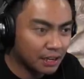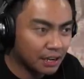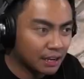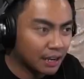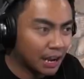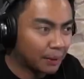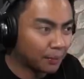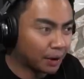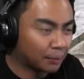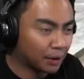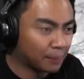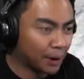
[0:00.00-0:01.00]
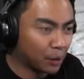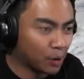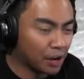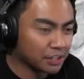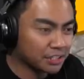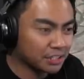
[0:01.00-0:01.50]
wow, wow. How did I'm gonna buy
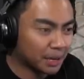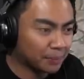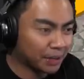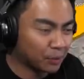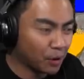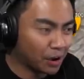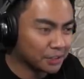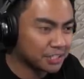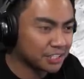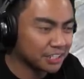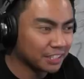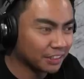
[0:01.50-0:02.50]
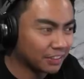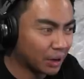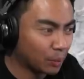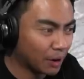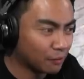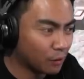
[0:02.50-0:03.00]
walls. I'm getting walls. So
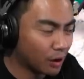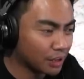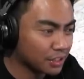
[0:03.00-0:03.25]
do I just